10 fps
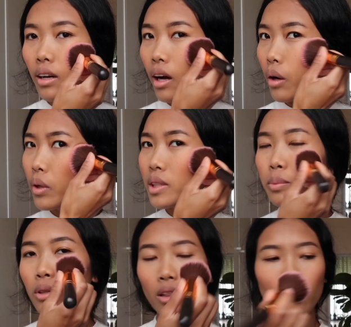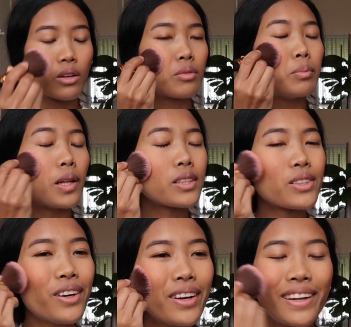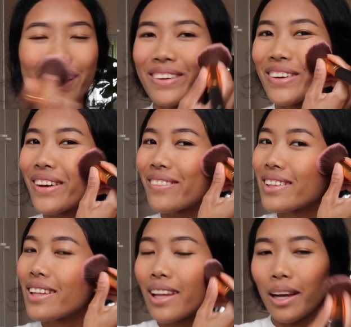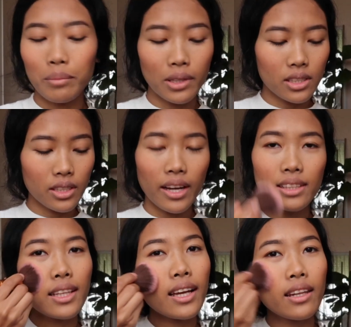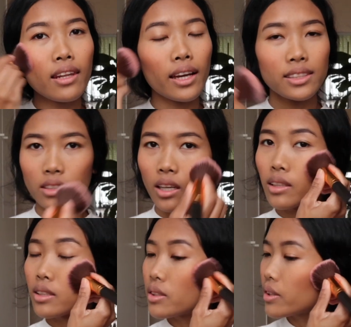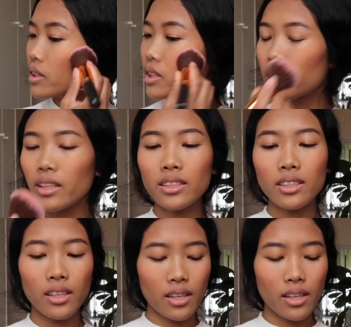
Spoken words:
I always put a lot of blush on. I don't know, I really like blush. It adds like a nice color to your cheeks.